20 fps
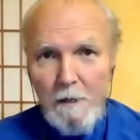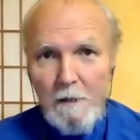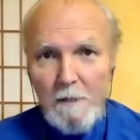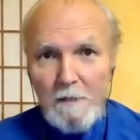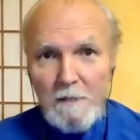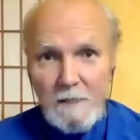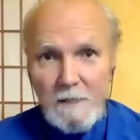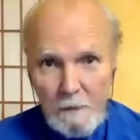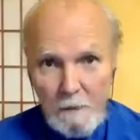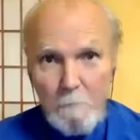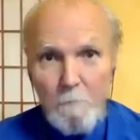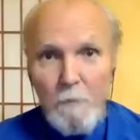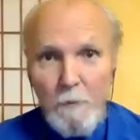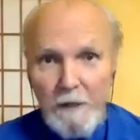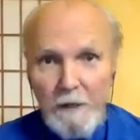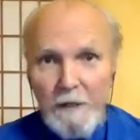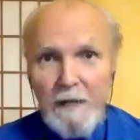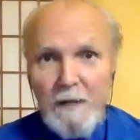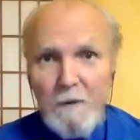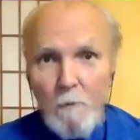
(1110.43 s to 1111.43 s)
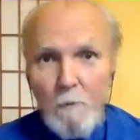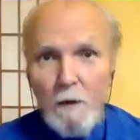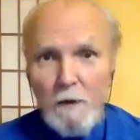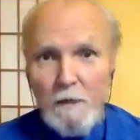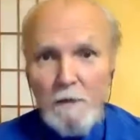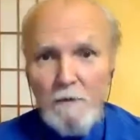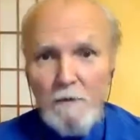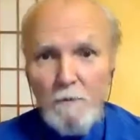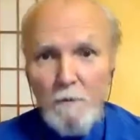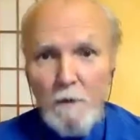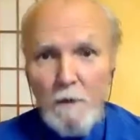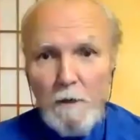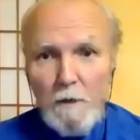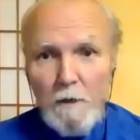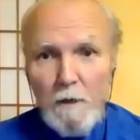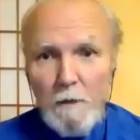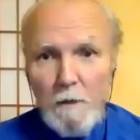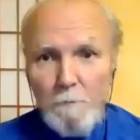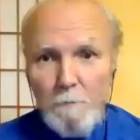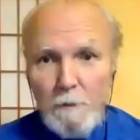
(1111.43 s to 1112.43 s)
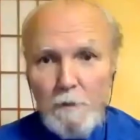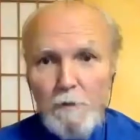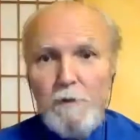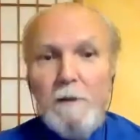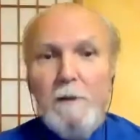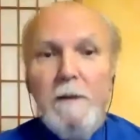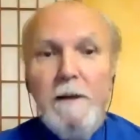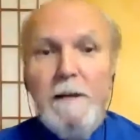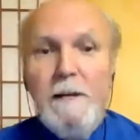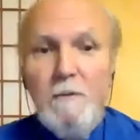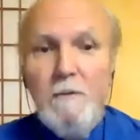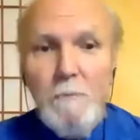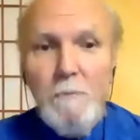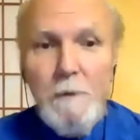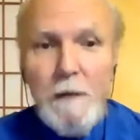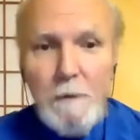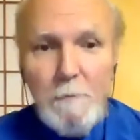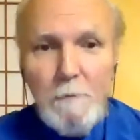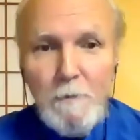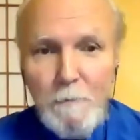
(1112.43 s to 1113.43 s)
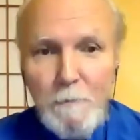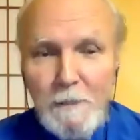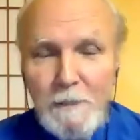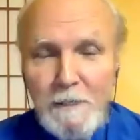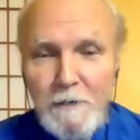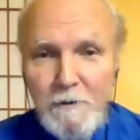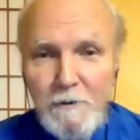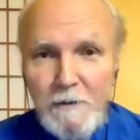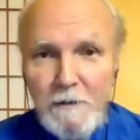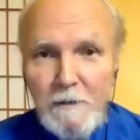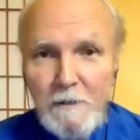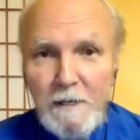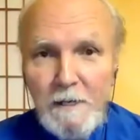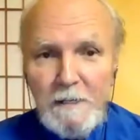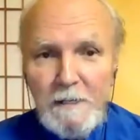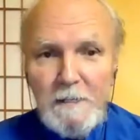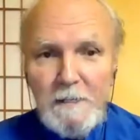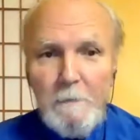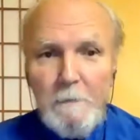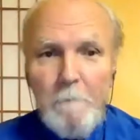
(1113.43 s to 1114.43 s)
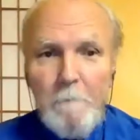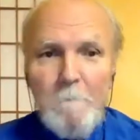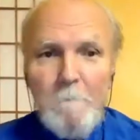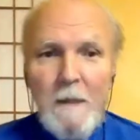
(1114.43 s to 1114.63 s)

something he wanted to accomplish, and then he would be able to materialize it.